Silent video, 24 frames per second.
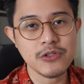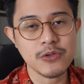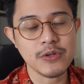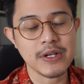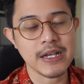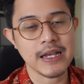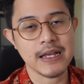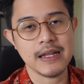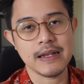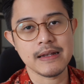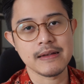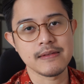you
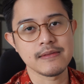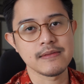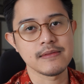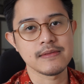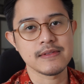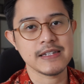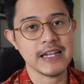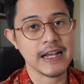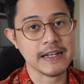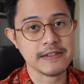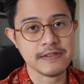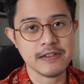can
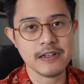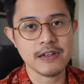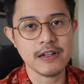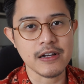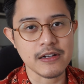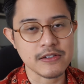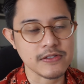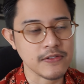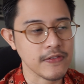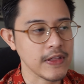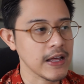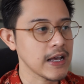tax
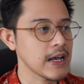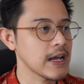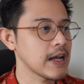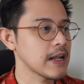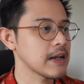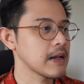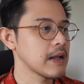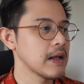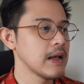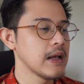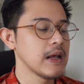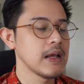deduct
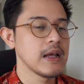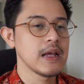that.